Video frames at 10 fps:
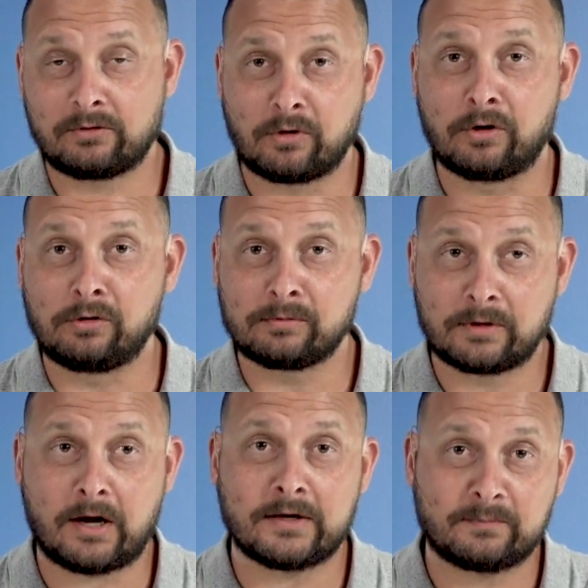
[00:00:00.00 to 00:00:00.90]
and roll
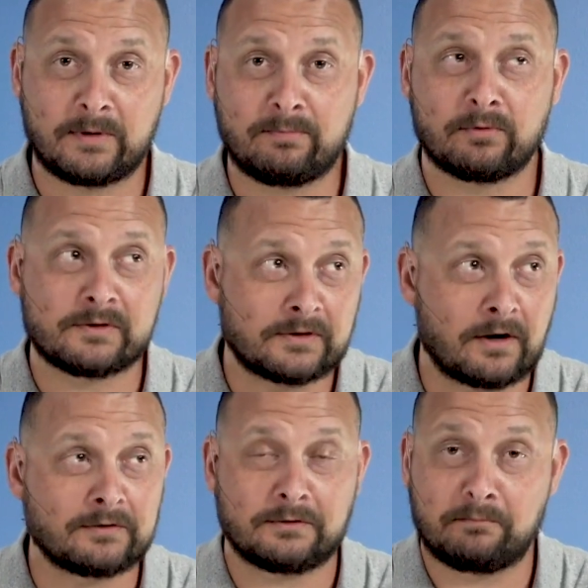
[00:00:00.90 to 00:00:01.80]
caused people to
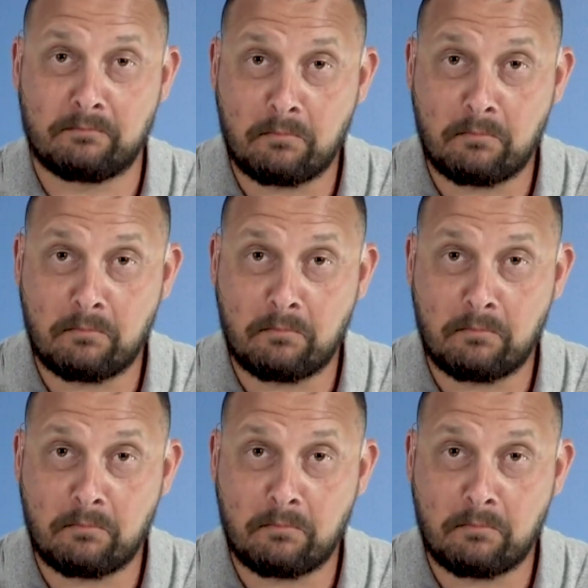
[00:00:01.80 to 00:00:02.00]
start to